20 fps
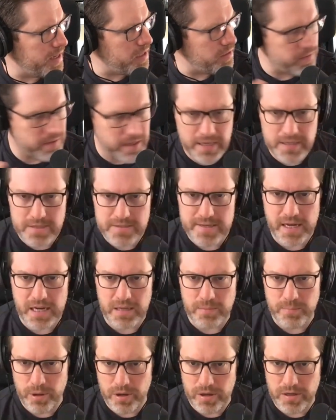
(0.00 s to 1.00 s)
a unique
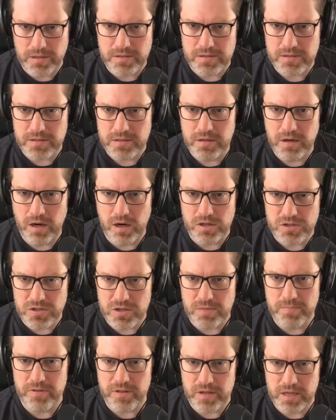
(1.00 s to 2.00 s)
selling point
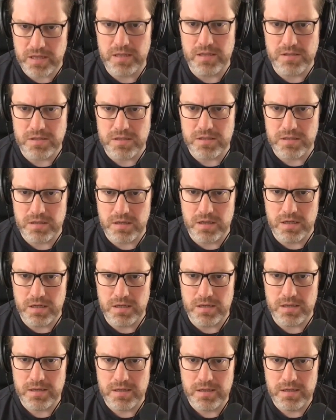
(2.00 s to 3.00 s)
or something that's going
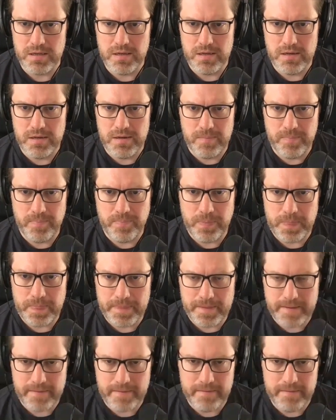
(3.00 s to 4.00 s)
to
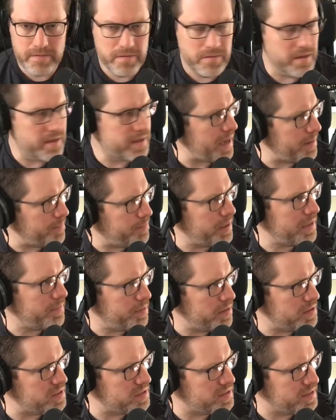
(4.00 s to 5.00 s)
get
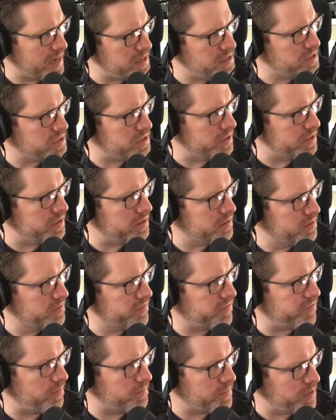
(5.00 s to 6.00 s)
people's attention
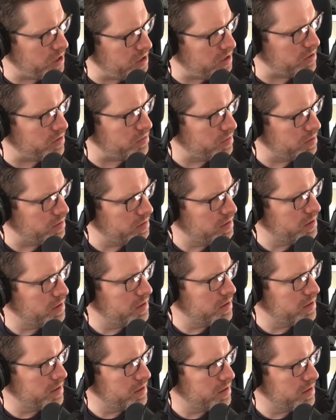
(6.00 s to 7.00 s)
from you
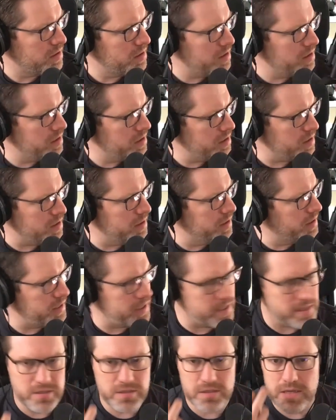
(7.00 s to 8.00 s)

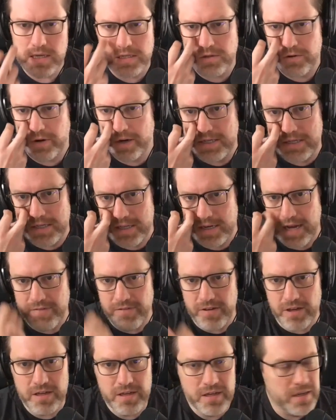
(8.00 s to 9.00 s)
is greater
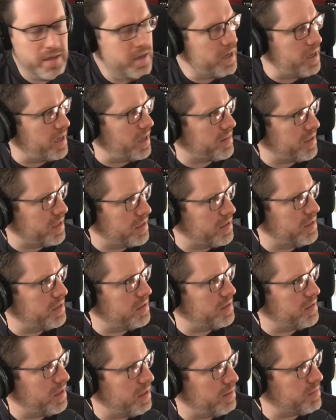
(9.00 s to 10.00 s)
than ever. And I
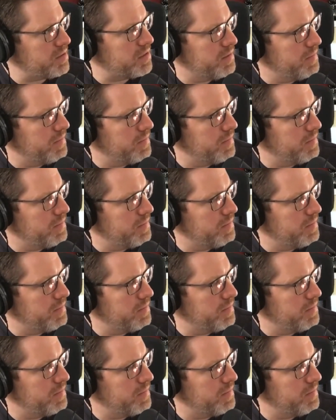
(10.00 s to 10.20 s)
think that